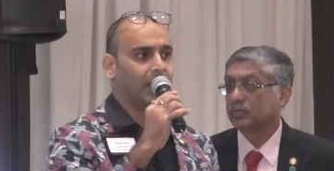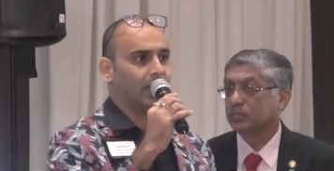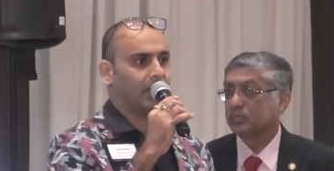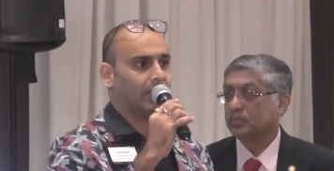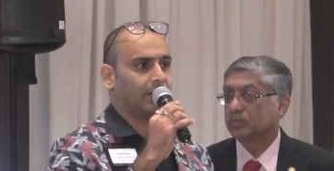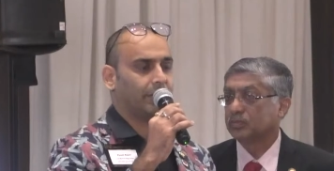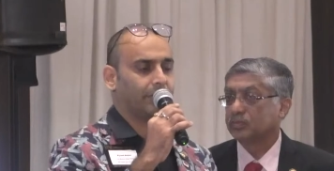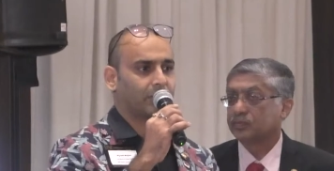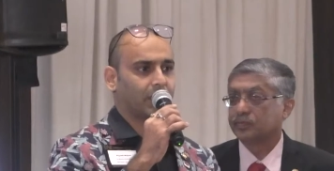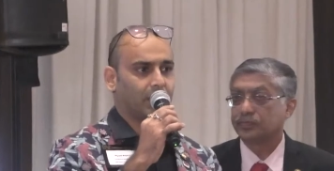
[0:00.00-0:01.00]
Speaker 1: uh,
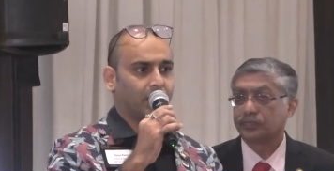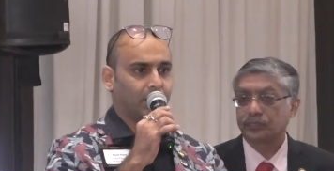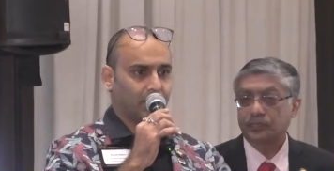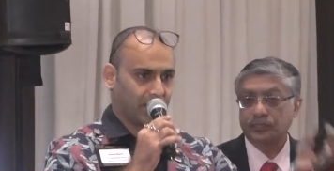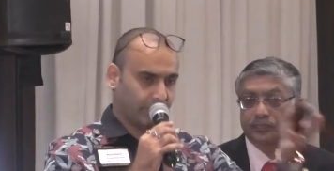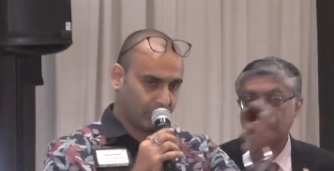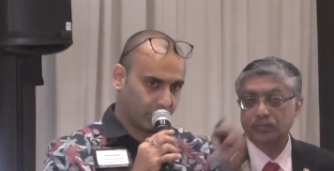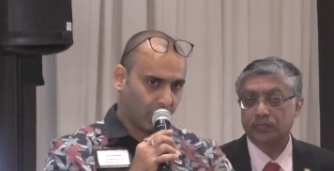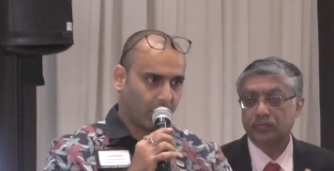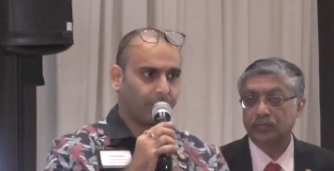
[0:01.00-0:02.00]
uh, given to
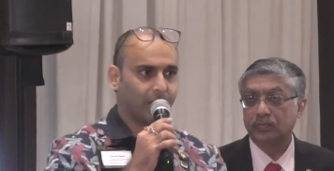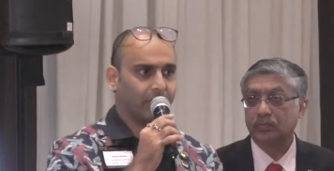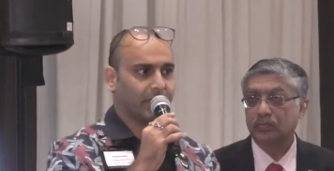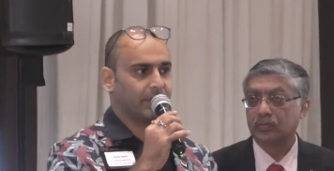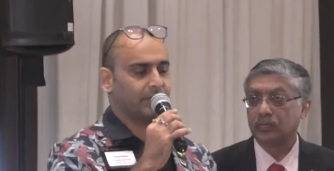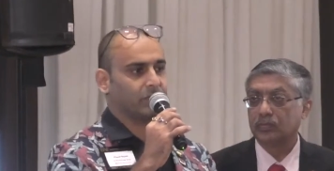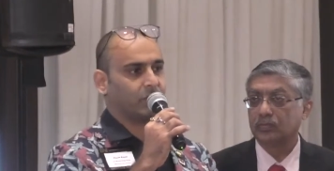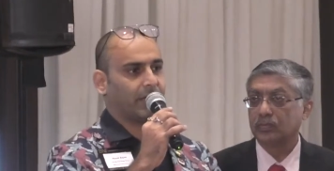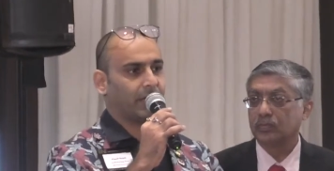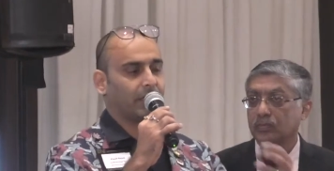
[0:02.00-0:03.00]
all power teams
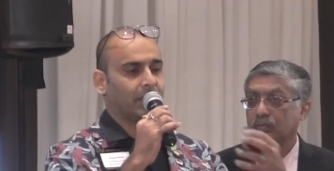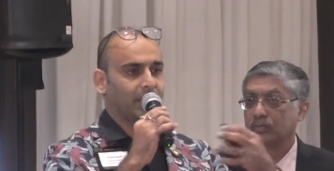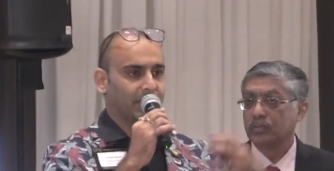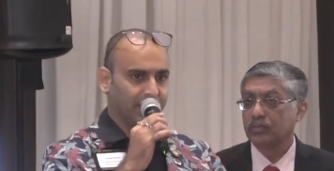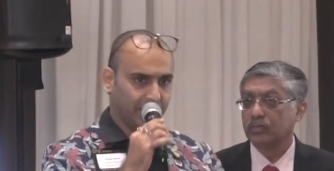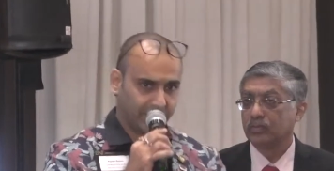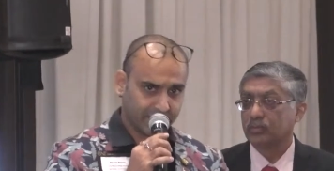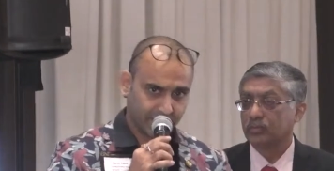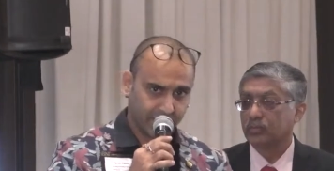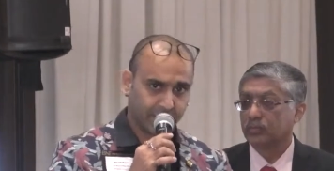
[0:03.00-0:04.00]
where the events
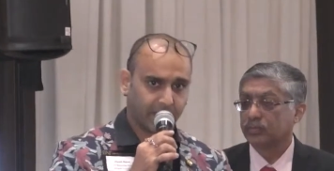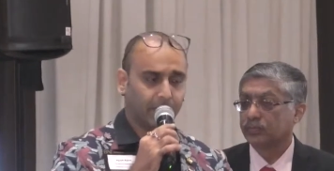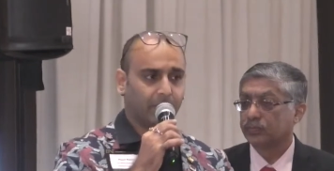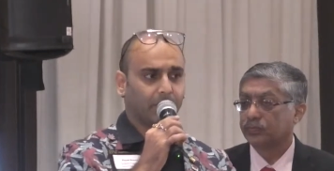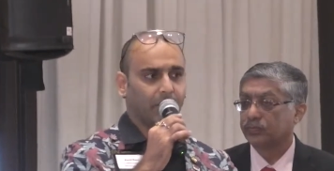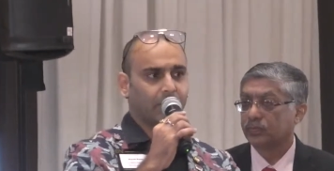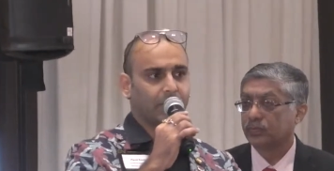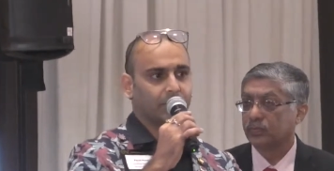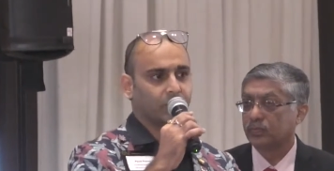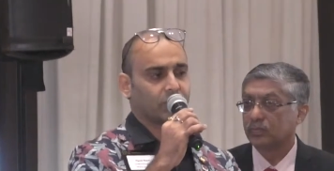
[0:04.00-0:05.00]
and entertainment power
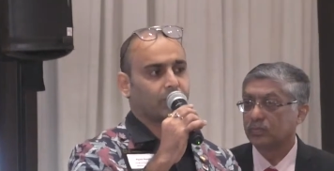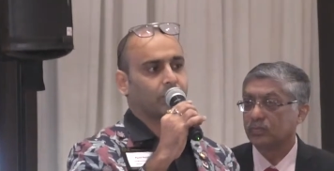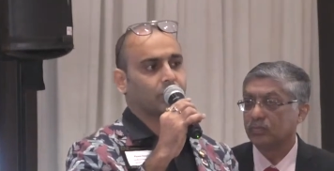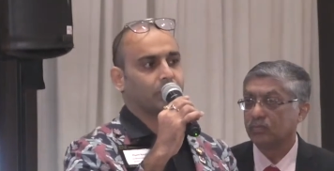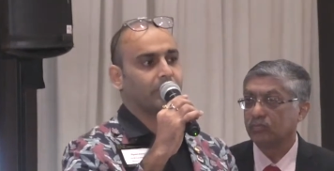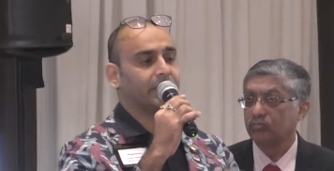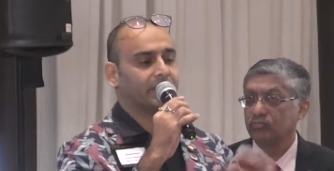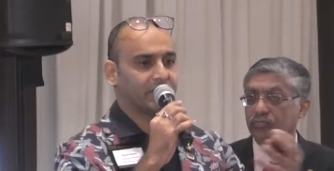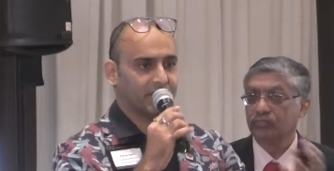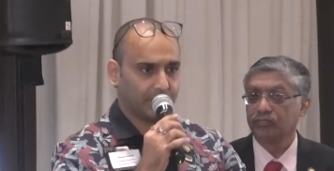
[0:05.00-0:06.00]
teams were supposed to meet the
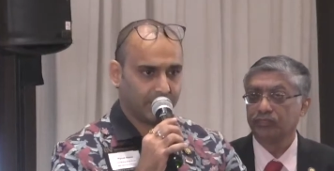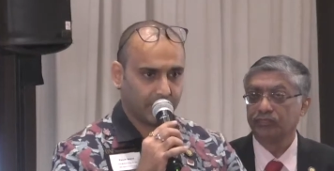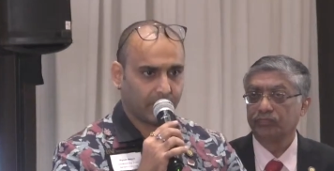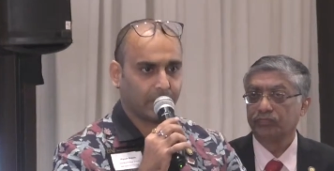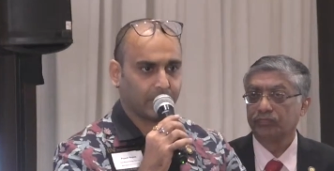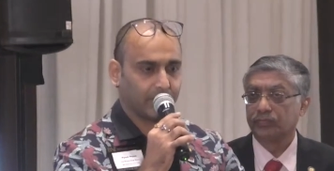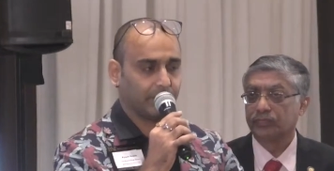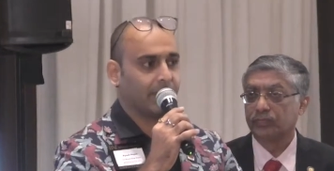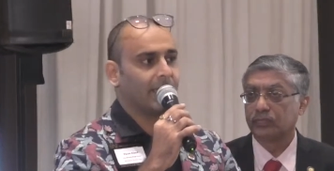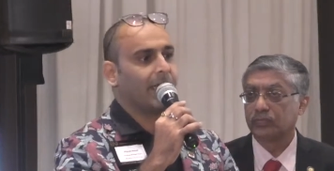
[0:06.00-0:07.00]
C G P T power team,
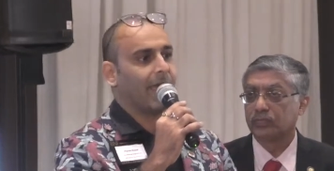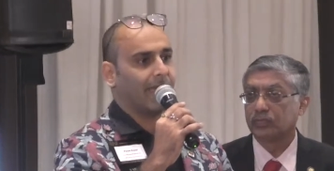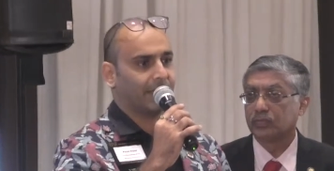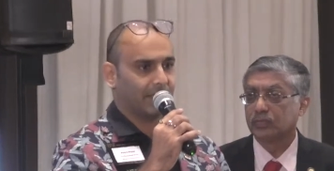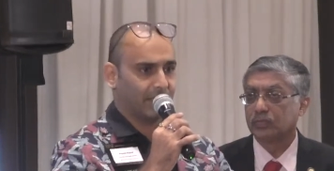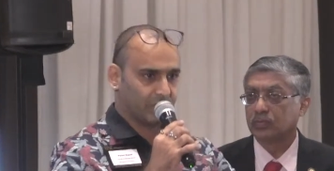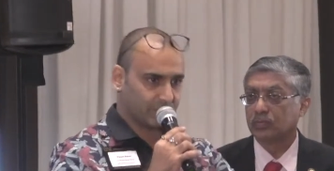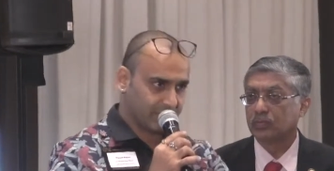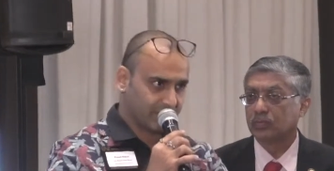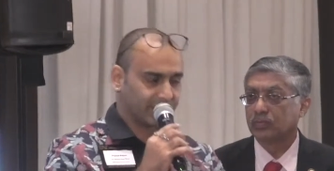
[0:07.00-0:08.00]
and then there was
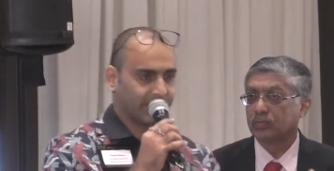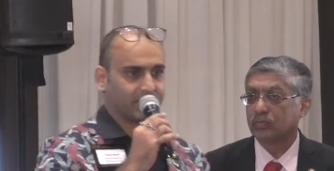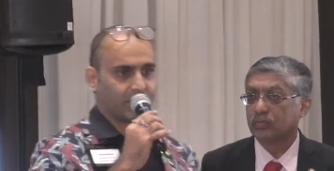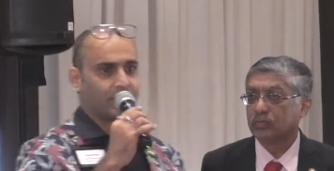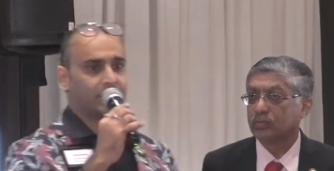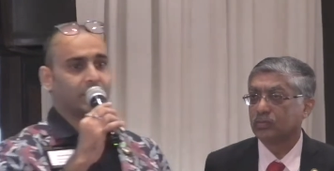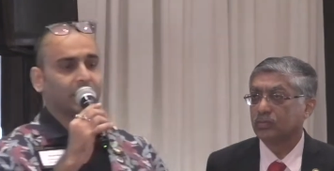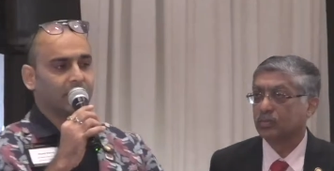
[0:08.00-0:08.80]
business exchanged.